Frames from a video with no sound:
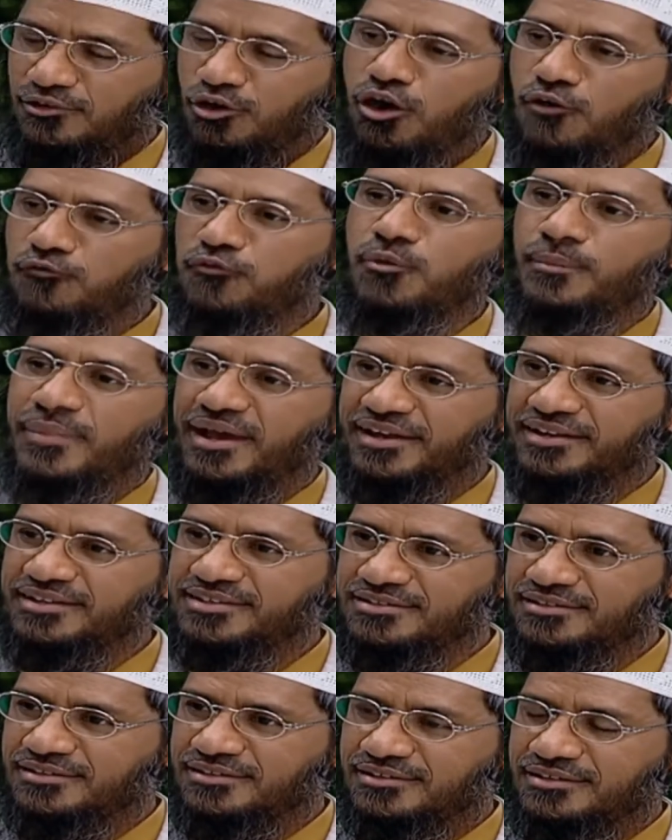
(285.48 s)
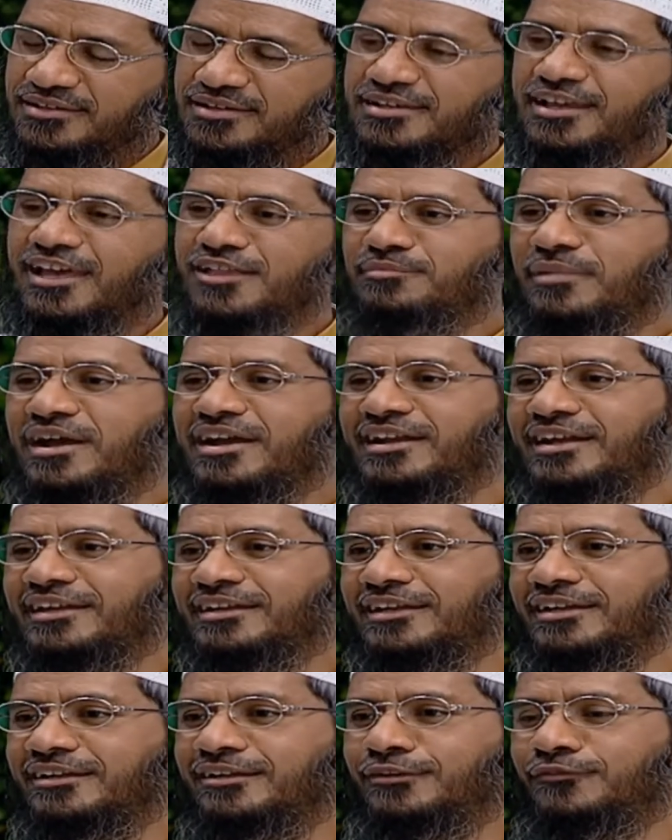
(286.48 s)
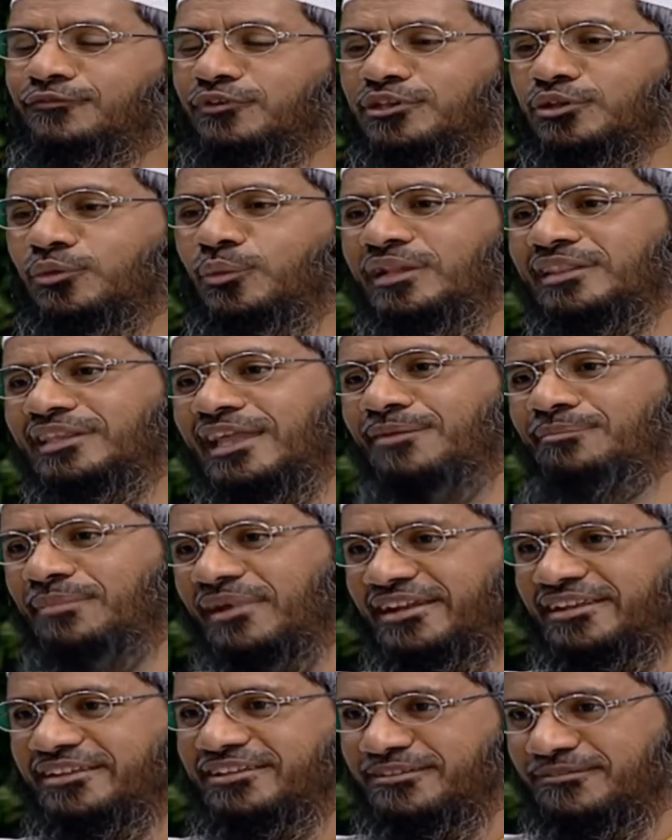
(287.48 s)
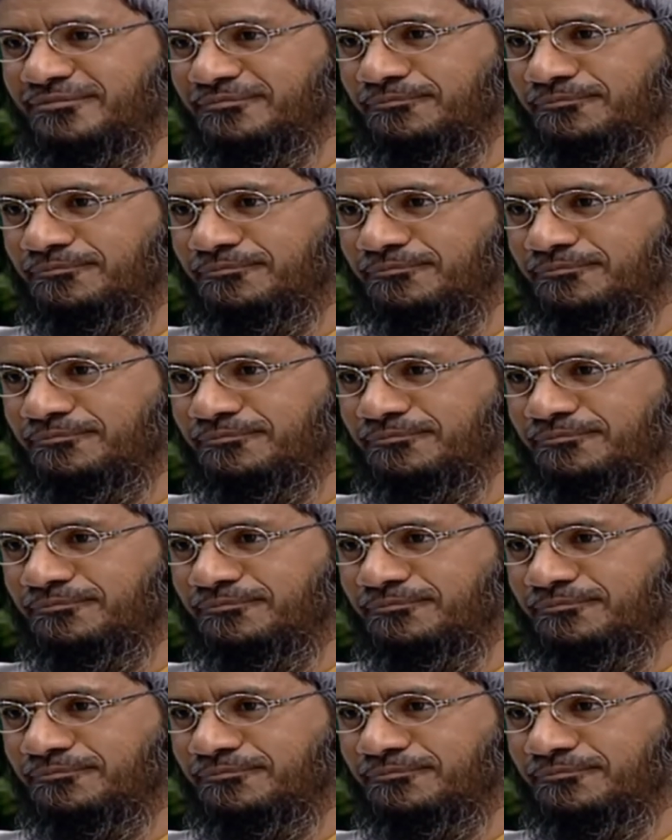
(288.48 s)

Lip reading: or for marriage, he has migrated for the wealth and marriage.